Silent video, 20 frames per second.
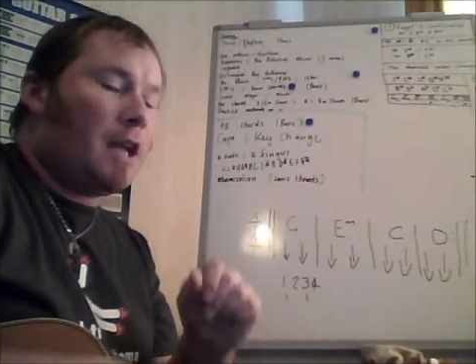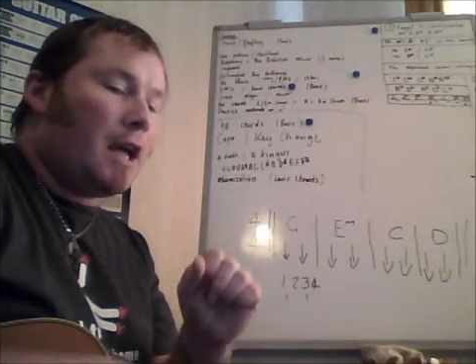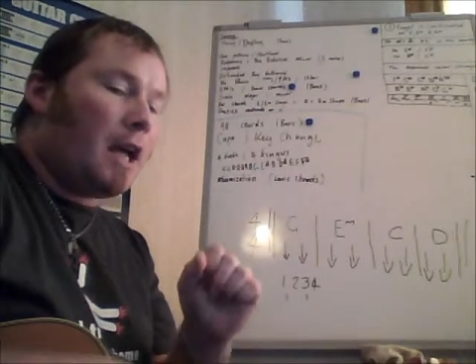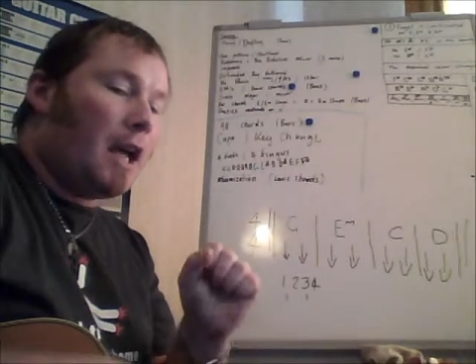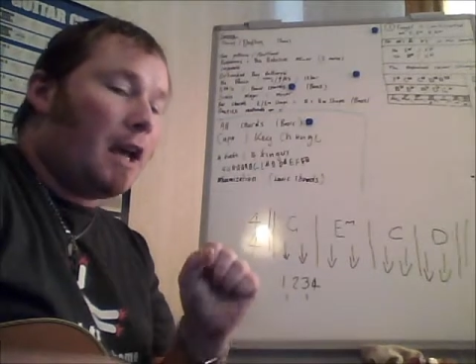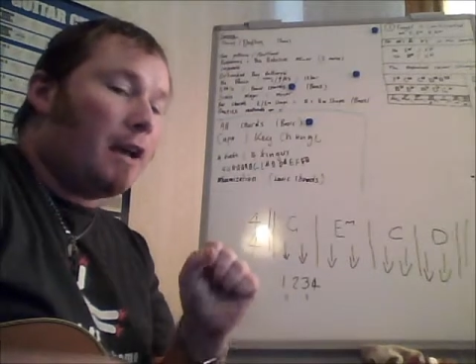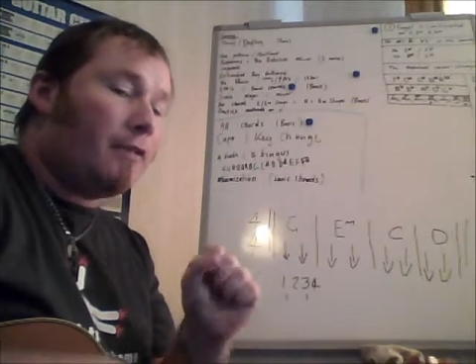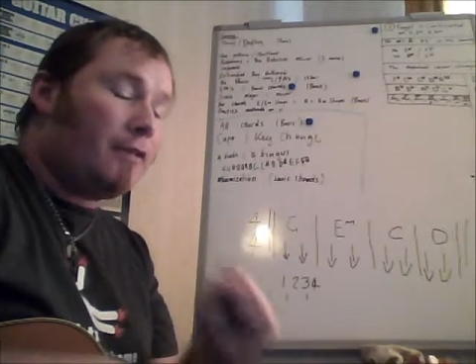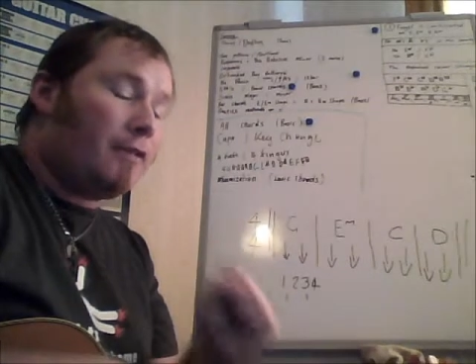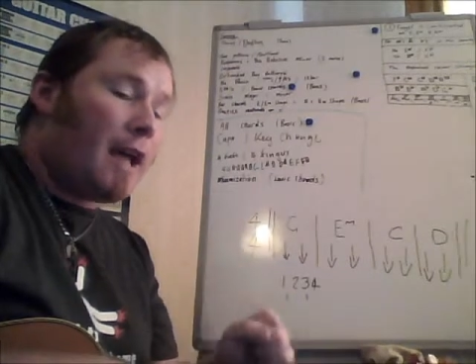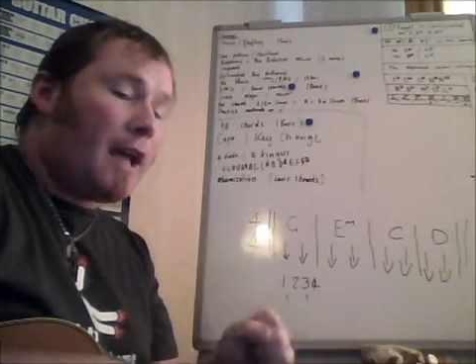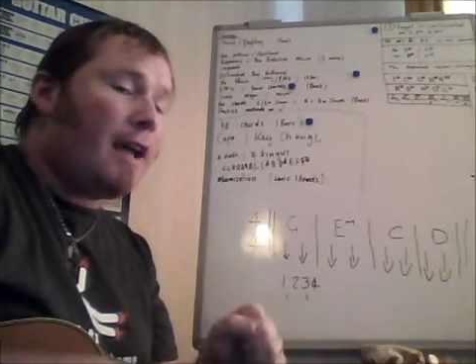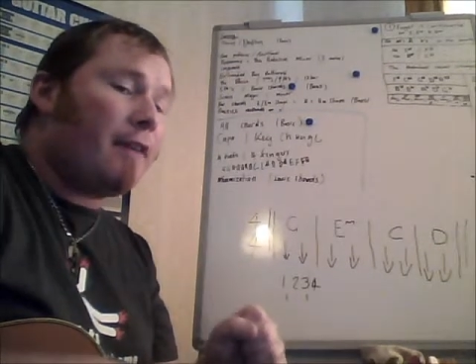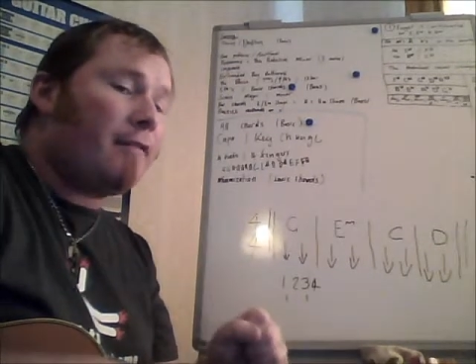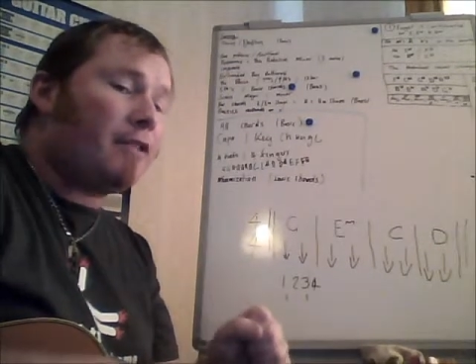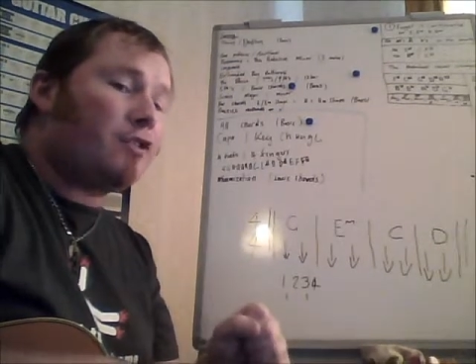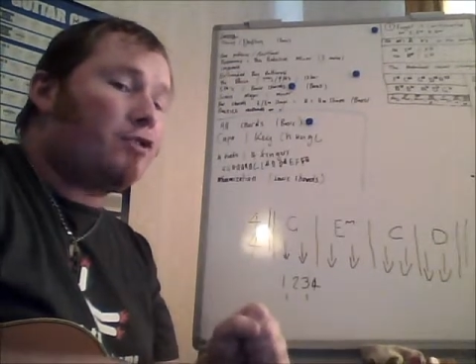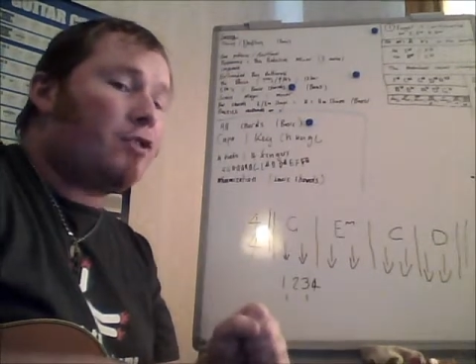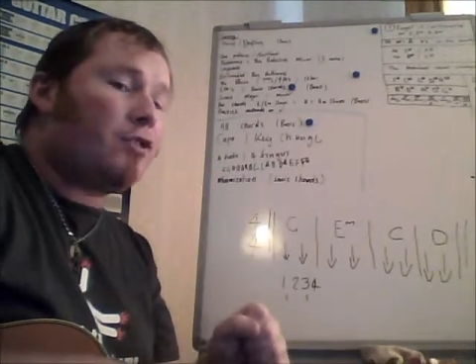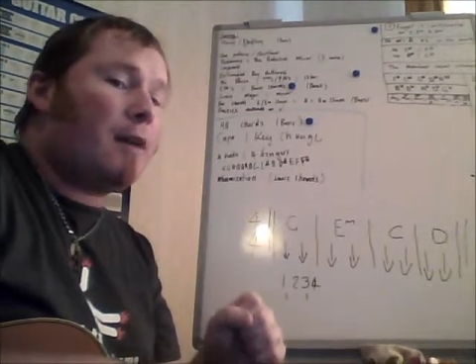And if you're
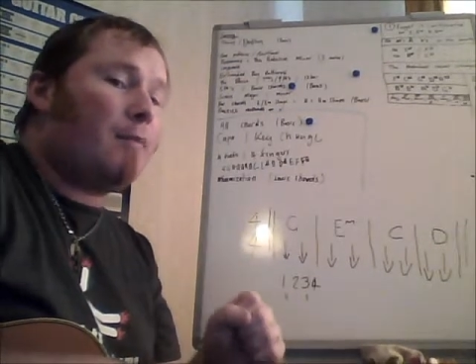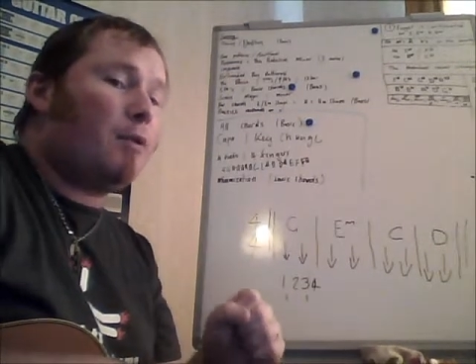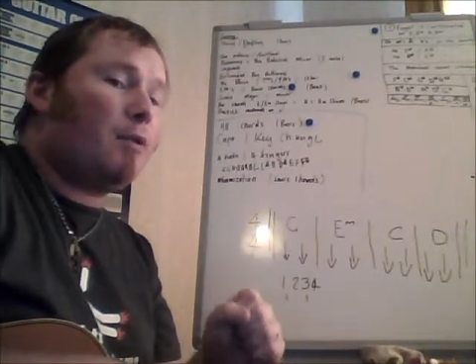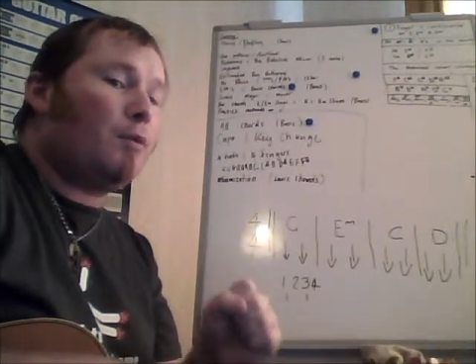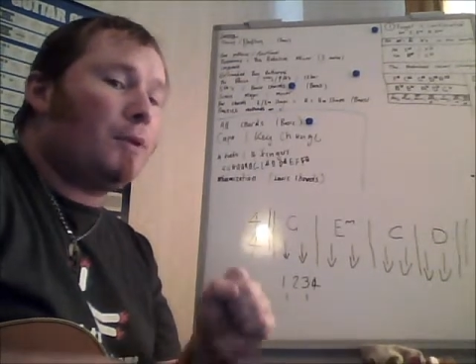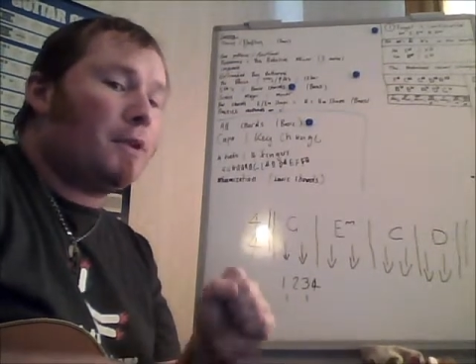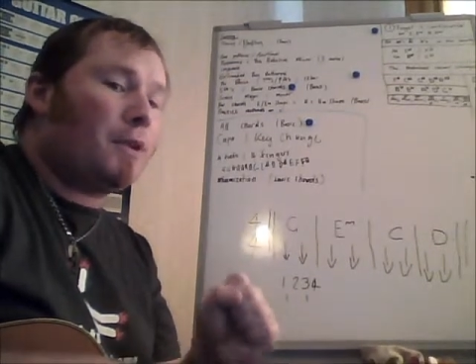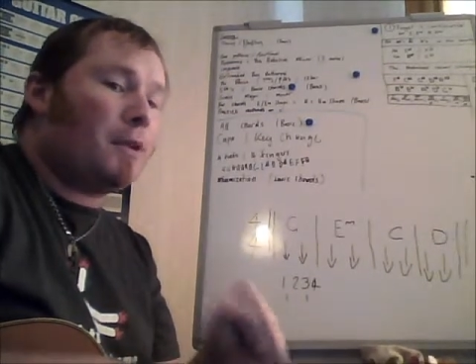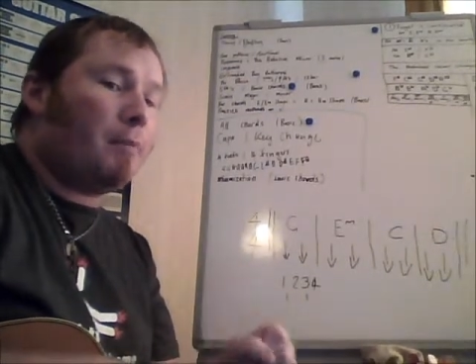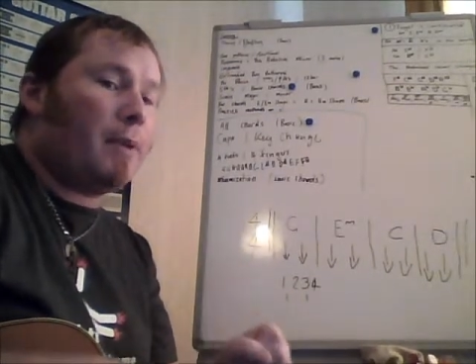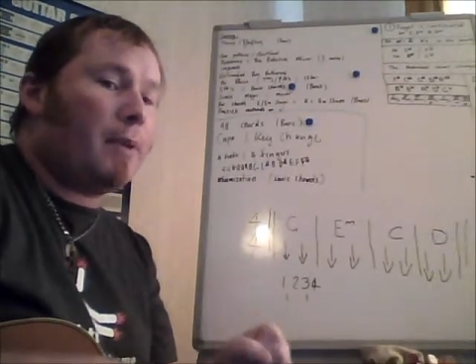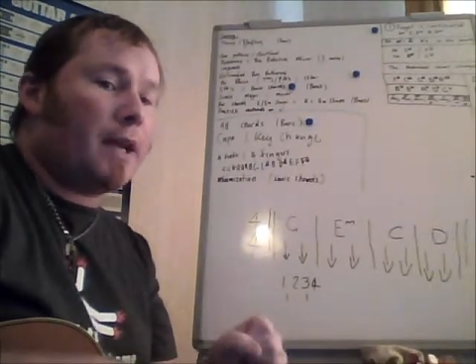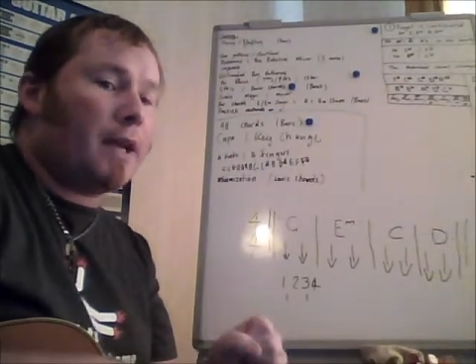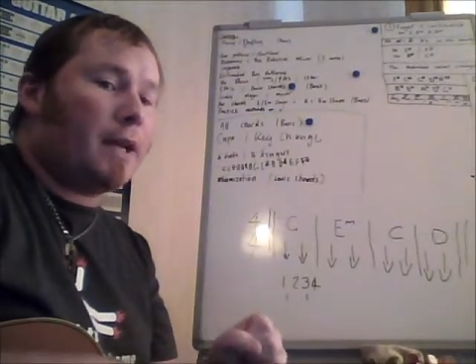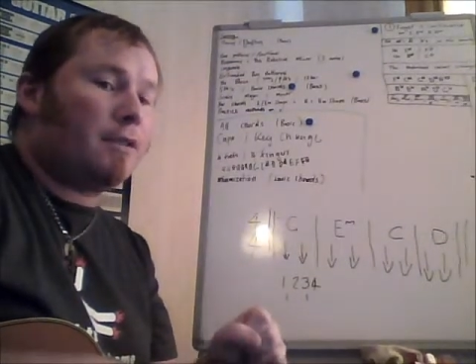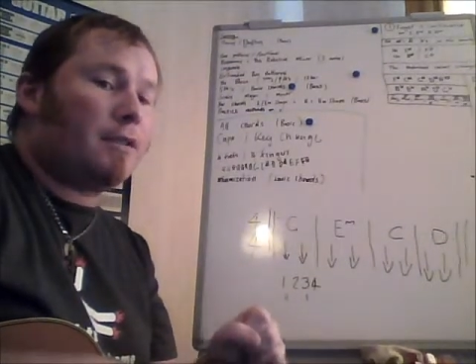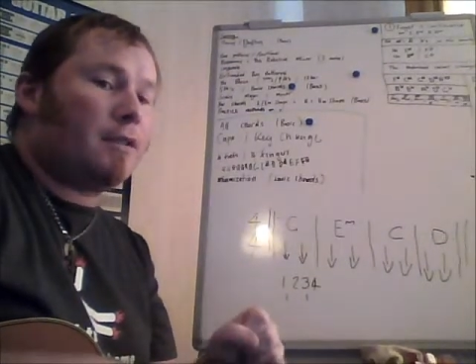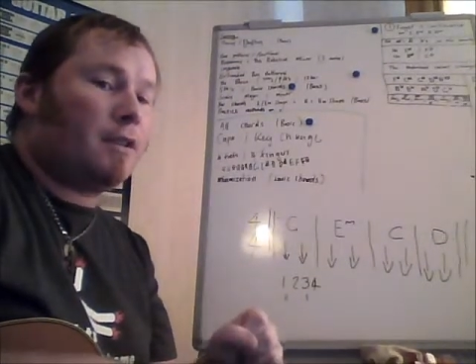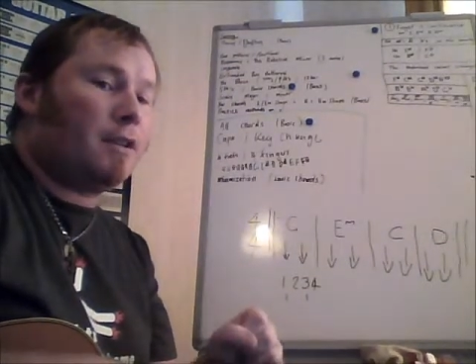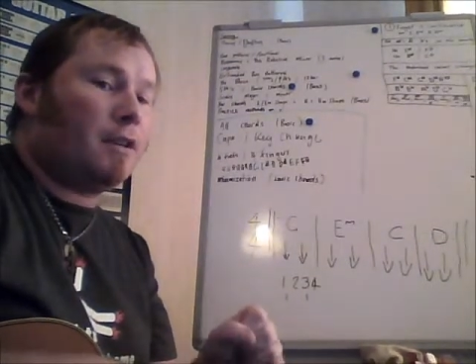having trouble with the
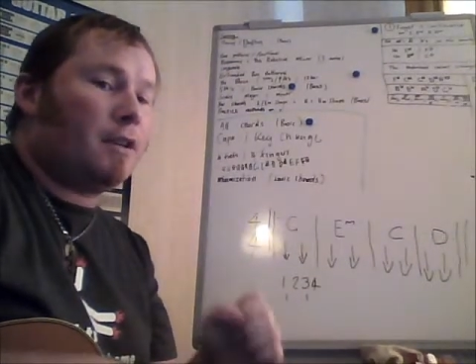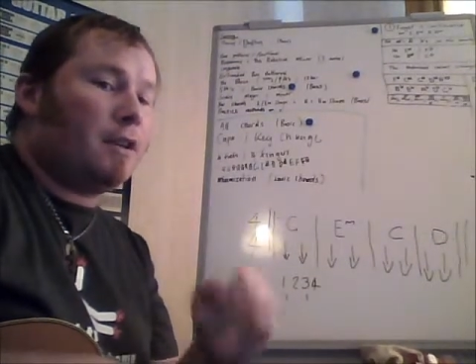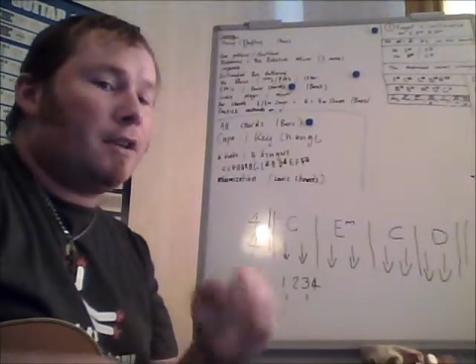beats,